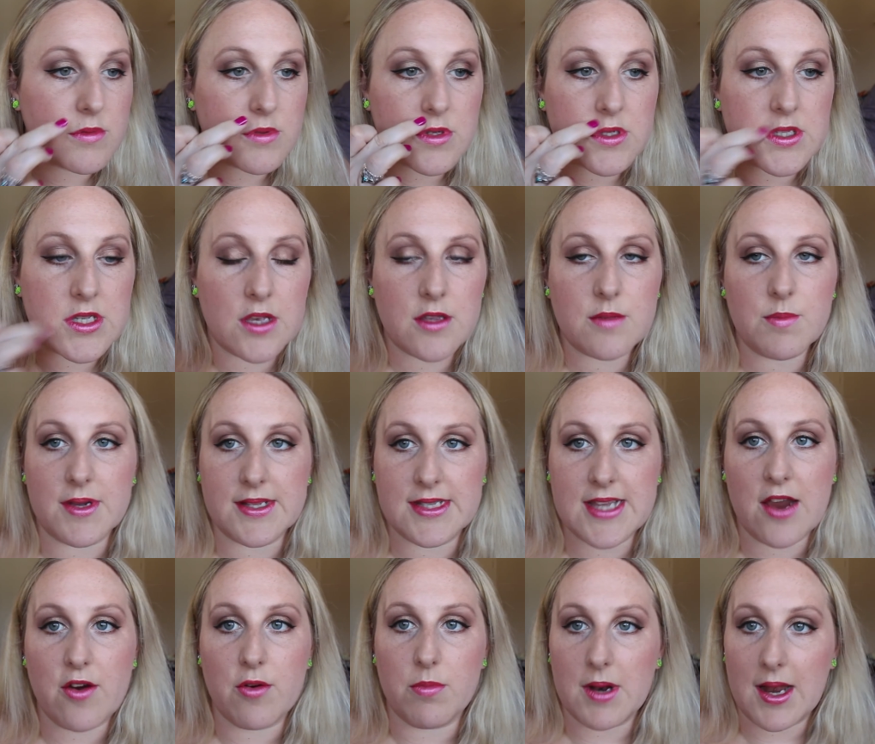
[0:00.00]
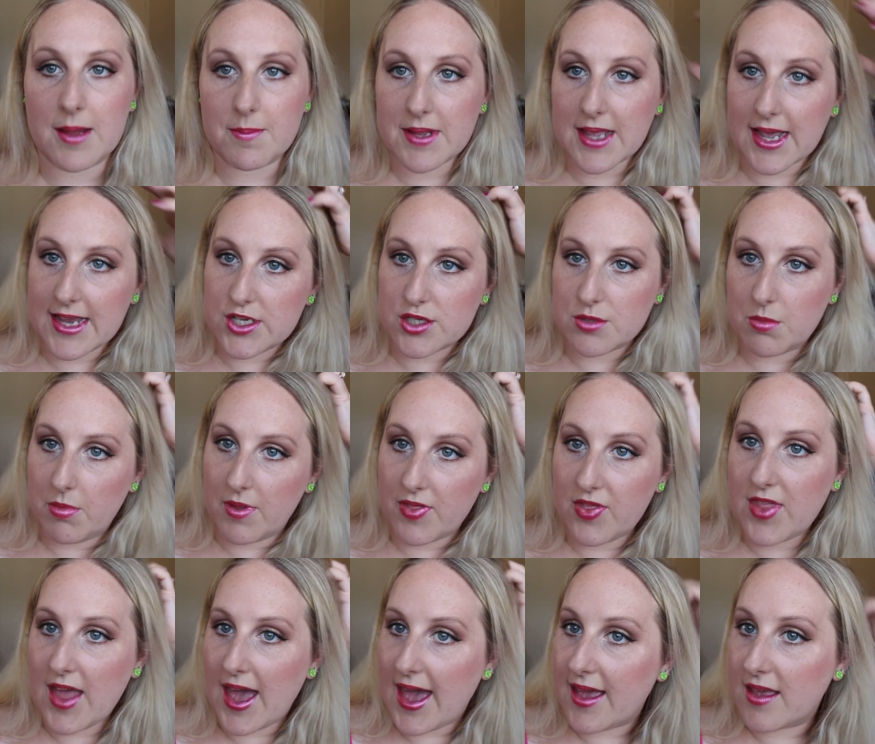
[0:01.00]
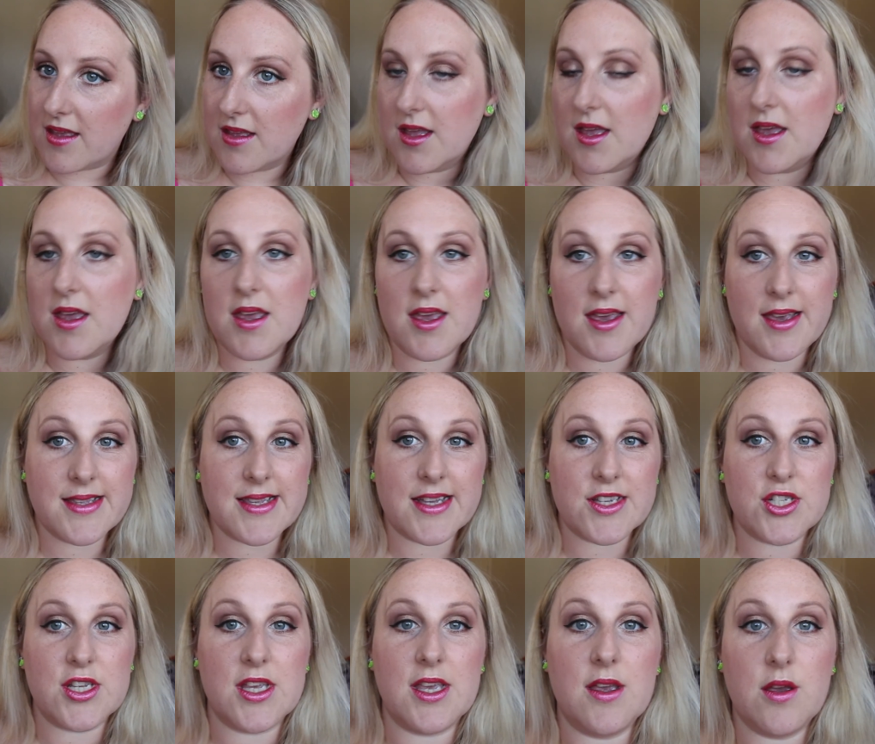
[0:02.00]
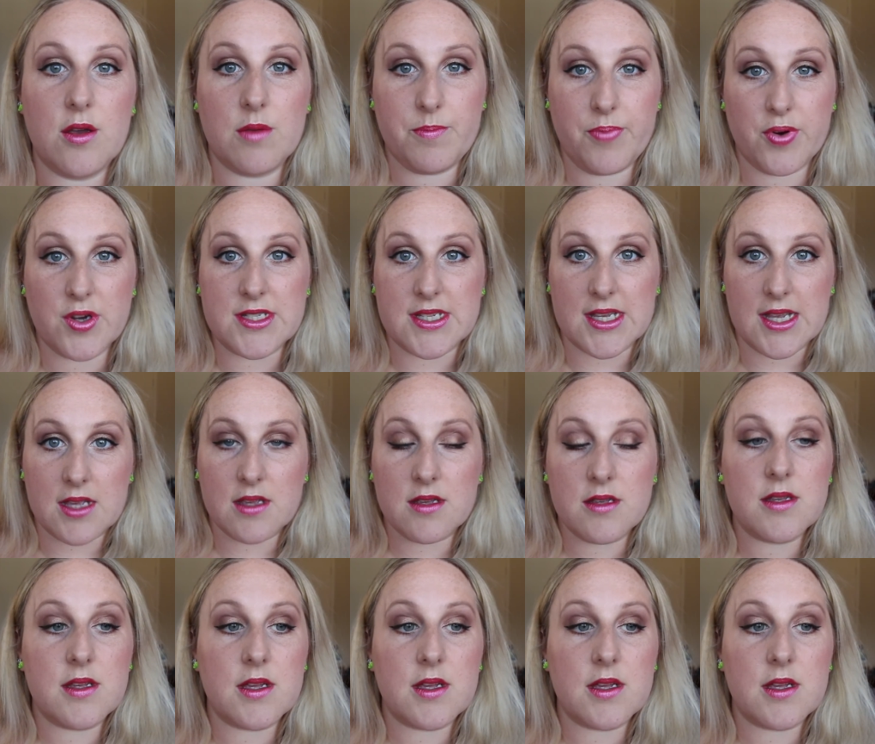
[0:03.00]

excuse my terrible application, but that is actually pretty.